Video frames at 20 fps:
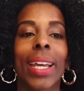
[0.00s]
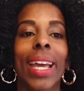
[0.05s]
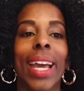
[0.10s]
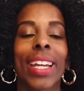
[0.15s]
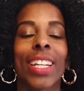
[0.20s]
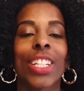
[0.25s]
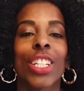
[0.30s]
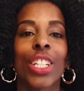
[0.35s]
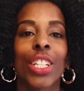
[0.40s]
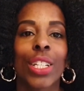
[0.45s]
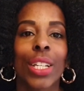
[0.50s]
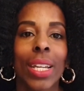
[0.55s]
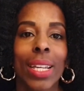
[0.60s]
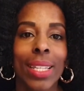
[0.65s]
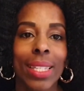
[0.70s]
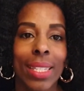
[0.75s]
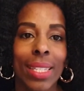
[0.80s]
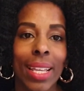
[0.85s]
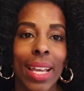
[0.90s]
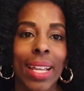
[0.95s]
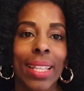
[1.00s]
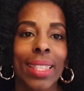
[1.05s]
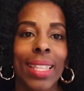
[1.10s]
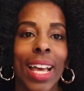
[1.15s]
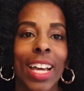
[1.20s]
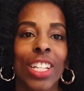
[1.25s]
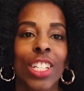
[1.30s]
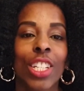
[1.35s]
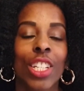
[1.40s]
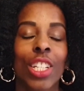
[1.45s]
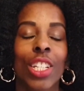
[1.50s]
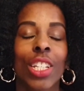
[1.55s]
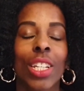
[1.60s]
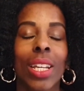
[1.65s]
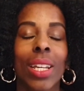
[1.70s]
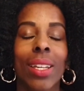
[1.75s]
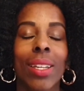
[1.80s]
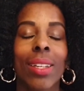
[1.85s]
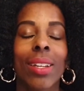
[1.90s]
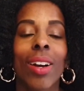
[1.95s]
and she said that
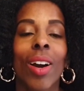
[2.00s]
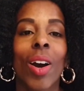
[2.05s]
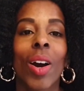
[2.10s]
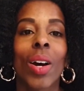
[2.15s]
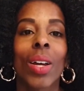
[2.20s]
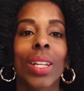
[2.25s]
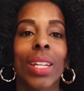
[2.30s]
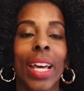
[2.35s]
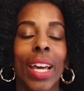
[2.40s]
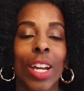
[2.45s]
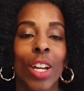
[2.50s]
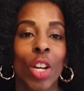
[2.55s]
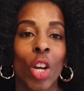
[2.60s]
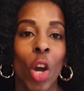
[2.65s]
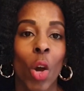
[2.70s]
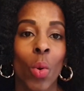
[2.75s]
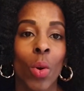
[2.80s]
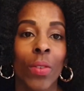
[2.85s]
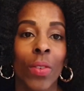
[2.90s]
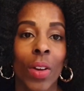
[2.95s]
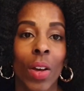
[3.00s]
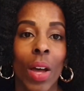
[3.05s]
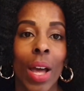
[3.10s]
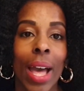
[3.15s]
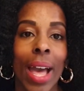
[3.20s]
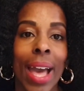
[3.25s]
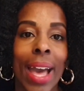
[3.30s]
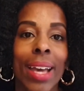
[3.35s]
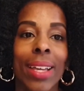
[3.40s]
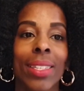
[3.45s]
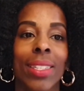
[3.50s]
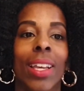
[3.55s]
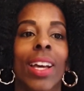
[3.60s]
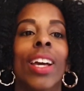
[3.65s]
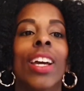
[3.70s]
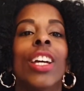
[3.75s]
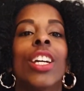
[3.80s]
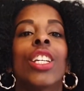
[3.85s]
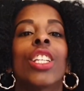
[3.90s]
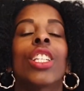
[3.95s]
she can't let go of her ex.
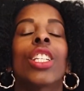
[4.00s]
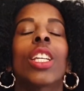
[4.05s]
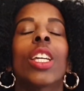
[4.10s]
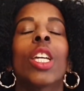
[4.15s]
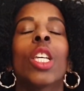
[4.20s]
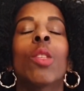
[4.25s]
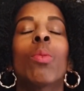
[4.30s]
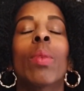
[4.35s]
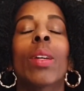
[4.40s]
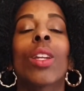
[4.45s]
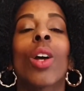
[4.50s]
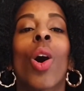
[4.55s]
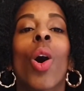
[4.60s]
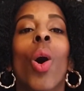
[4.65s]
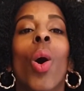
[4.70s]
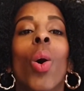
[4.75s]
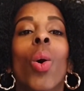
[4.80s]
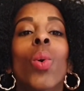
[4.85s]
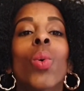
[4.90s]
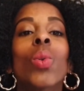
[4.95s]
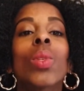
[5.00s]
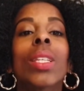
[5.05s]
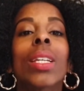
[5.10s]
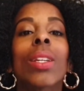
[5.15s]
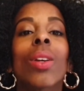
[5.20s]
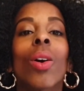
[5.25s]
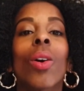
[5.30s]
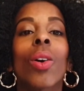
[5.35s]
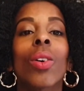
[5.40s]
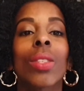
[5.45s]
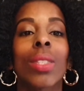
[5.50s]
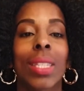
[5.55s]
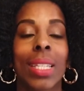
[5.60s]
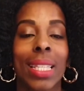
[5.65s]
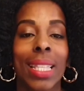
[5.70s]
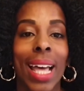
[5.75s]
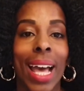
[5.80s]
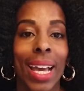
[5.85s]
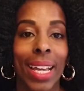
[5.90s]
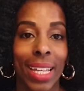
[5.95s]
She's been holding on
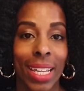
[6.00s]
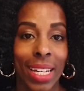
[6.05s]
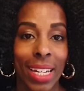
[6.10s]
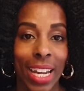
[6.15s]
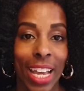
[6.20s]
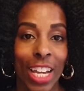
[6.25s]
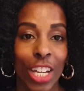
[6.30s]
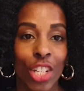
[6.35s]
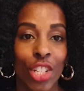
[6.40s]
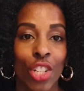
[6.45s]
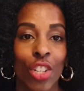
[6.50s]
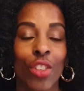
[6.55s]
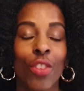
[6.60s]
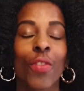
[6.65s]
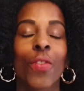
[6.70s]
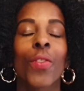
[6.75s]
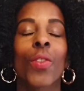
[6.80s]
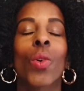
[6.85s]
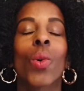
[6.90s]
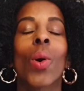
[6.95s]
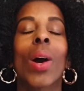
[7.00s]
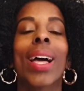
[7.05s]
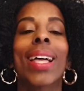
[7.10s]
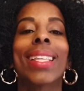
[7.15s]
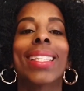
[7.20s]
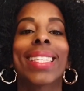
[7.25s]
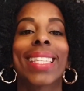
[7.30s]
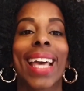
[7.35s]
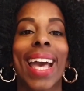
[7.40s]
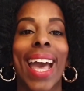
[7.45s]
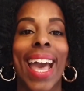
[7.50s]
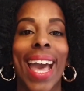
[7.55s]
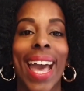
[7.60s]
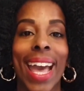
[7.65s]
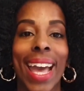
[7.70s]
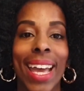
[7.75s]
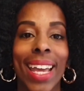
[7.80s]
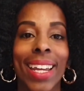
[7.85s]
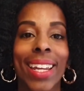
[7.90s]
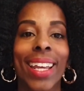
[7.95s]
to that connection for
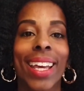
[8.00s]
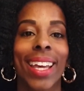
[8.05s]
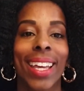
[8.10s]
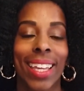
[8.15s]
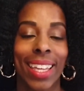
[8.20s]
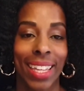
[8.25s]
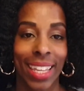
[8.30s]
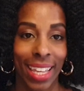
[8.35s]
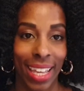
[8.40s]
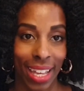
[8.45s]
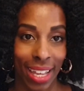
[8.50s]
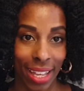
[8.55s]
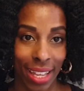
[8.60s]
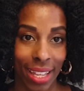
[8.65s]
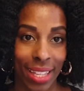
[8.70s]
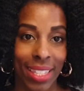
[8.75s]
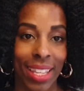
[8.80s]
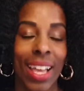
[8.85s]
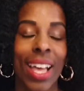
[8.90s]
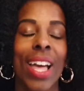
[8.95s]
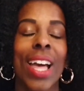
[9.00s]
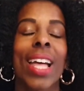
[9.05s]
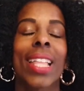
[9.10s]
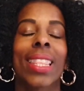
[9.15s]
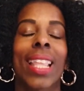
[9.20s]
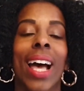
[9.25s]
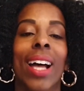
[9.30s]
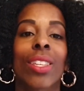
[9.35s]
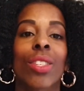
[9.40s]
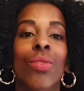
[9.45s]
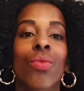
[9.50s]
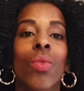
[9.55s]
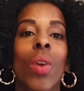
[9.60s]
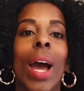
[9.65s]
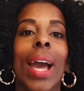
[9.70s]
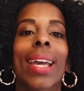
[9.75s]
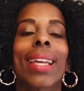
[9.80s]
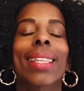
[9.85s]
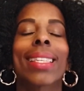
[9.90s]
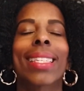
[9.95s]
10 years. That's
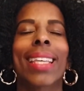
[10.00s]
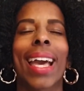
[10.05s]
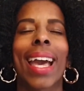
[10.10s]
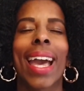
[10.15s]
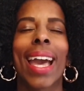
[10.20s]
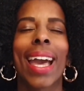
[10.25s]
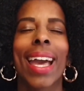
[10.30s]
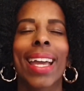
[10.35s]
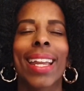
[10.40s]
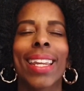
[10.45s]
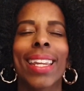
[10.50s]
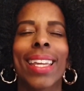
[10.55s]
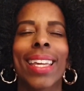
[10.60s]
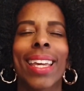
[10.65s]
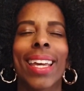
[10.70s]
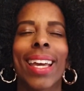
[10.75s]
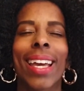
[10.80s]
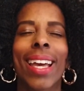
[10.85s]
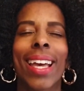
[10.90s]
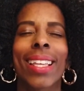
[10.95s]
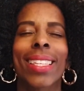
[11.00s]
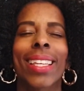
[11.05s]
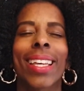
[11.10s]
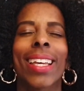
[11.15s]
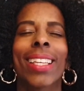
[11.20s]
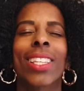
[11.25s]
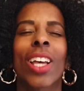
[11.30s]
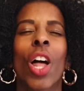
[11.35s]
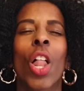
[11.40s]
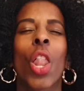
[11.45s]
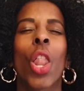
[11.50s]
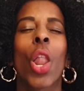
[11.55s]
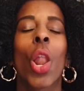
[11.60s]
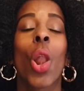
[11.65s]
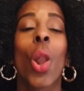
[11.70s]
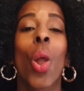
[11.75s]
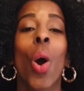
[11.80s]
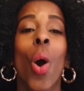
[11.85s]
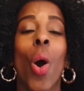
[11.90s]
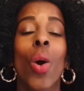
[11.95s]
right, 10 years is a
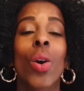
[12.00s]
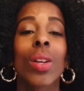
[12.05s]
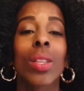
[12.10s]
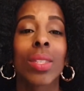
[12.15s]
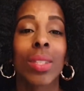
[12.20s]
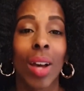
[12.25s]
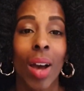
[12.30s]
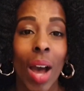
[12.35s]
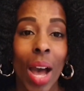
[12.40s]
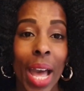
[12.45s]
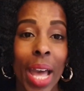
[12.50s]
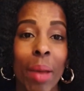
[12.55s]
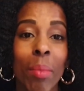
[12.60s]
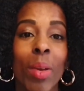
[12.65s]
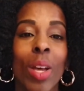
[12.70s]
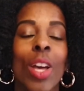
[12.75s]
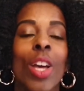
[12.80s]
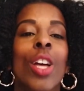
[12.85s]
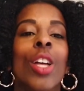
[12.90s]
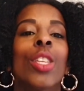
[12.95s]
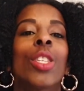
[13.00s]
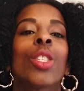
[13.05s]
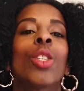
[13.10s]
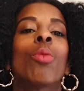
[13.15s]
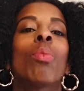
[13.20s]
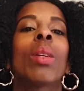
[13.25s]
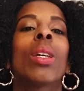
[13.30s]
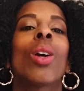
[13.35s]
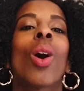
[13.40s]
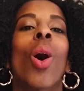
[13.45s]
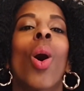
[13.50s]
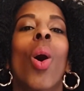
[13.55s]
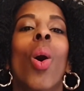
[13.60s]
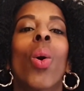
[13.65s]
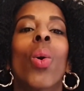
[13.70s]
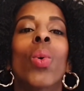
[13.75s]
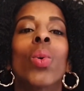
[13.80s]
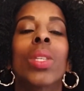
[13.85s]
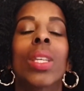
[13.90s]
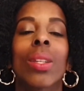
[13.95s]
long time to be
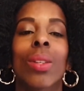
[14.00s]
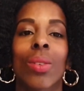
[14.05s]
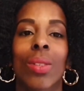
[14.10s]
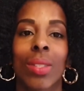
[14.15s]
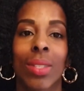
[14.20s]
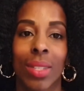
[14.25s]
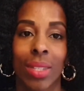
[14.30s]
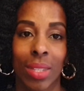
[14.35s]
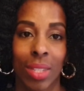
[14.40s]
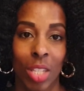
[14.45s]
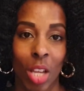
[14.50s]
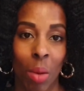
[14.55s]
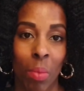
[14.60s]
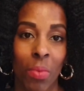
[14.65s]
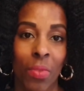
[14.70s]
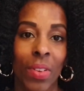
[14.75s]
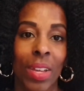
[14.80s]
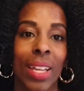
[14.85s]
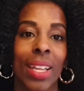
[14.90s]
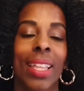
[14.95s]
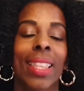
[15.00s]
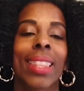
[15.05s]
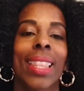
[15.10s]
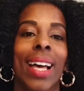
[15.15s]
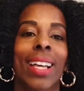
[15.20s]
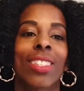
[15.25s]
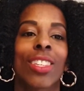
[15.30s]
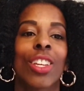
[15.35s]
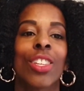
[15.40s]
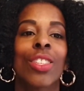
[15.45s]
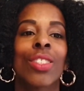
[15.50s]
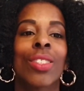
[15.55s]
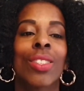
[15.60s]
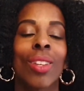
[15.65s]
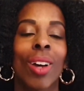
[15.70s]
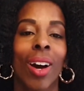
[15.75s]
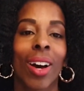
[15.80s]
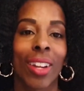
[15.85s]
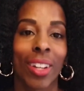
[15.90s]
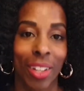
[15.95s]
holding on to something that's
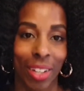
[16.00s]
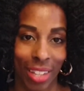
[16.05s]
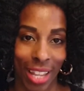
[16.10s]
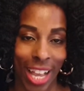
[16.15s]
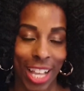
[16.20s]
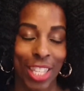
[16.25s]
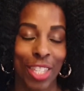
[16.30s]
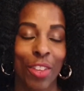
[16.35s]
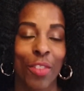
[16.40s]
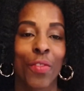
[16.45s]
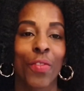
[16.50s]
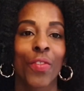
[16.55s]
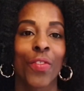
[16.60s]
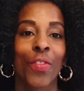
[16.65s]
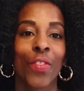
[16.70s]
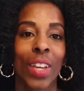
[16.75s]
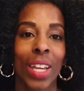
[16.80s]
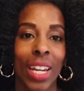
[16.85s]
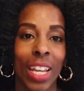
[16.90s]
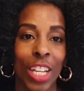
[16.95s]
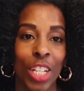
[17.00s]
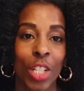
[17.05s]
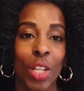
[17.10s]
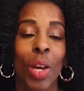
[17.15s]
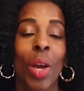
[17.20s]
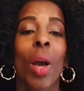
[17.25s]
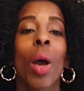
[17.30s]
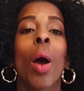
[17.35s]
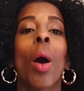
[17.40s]
done, that's finished.